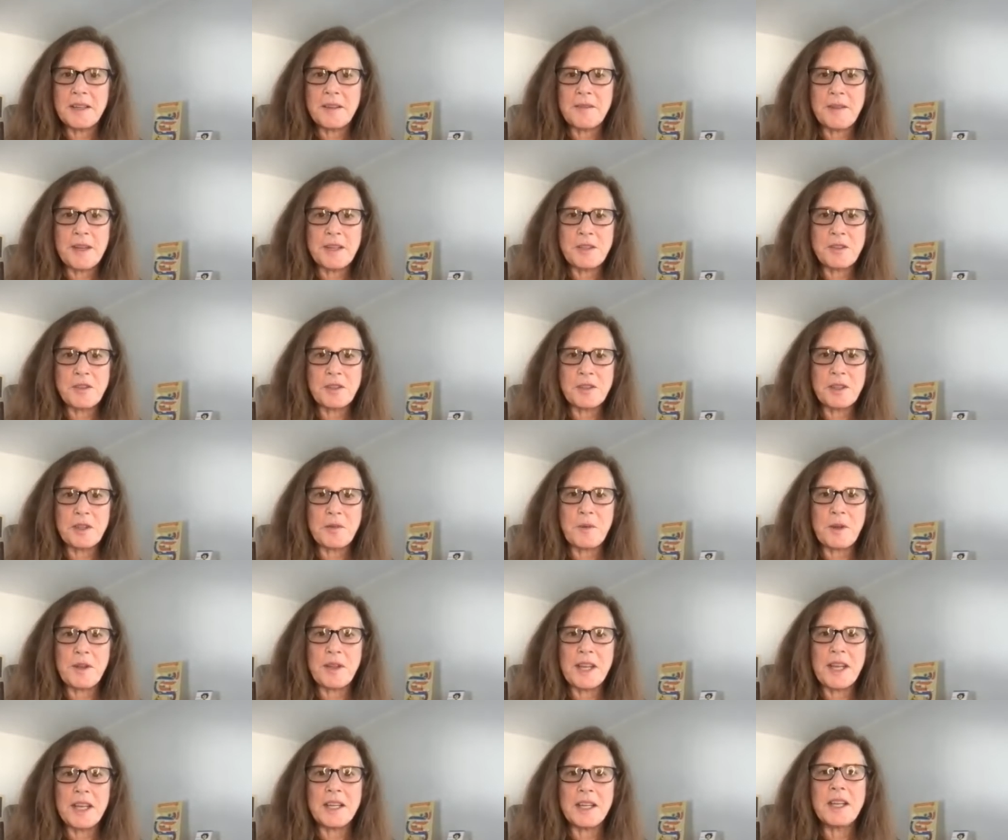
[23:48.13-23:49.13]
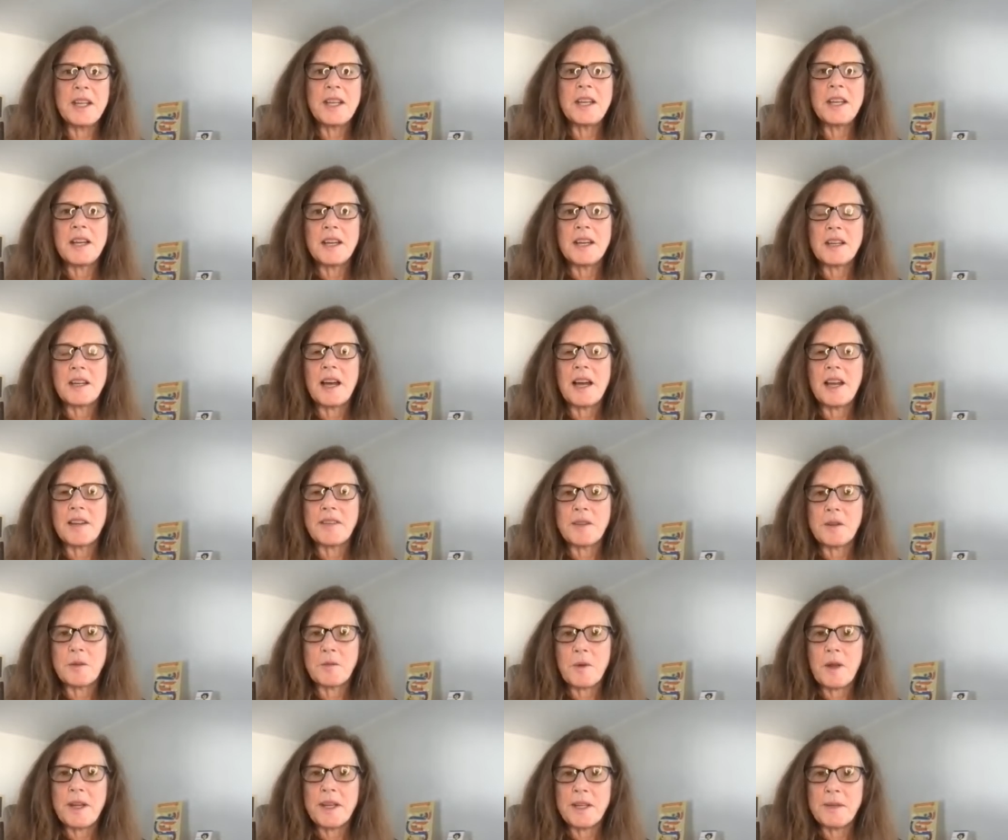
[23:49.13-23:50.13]
eventually when they got the
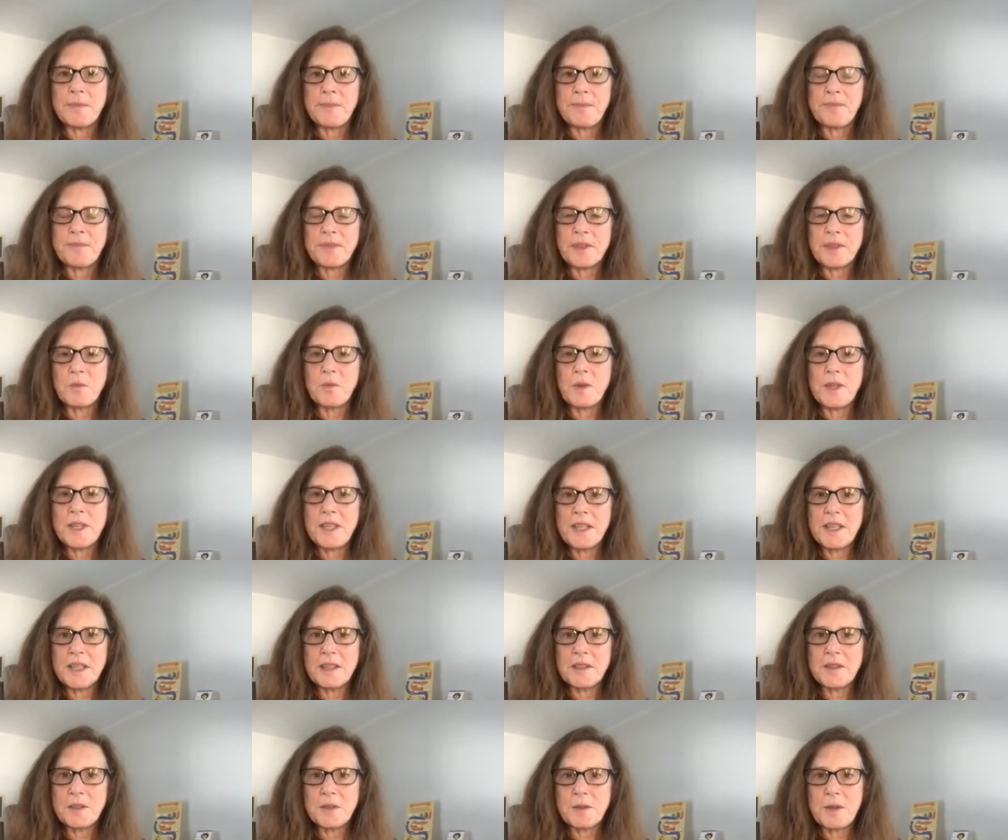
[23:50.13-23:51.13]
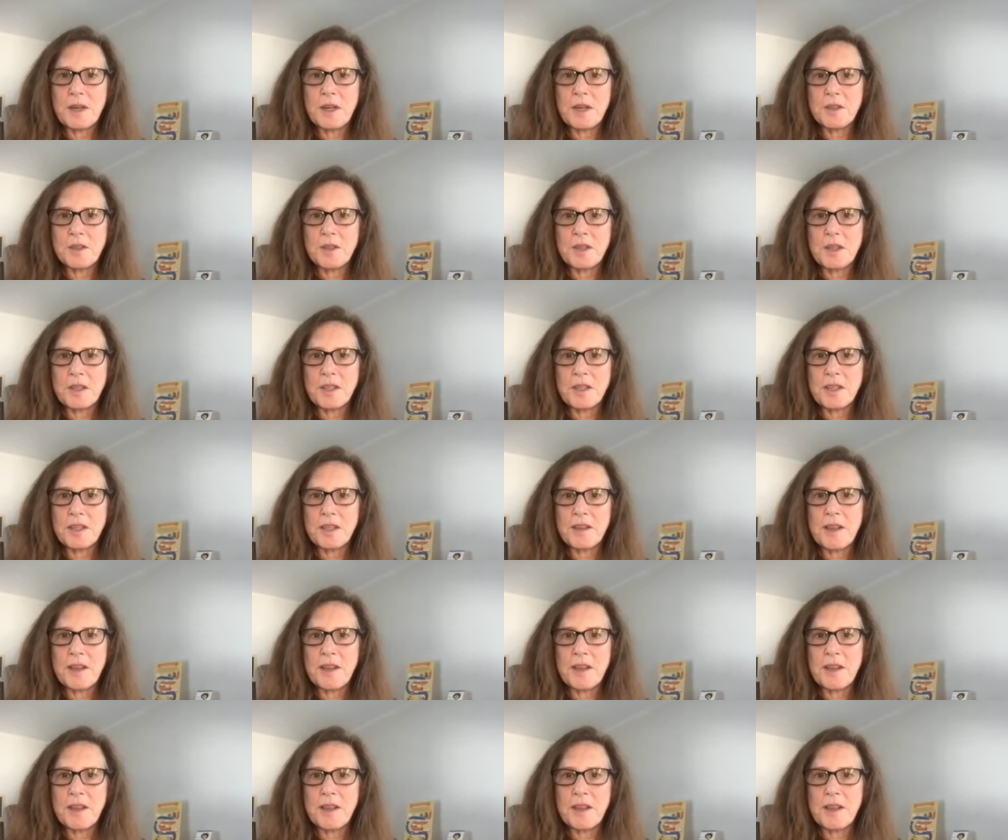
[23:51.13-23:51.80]
right reading instruction,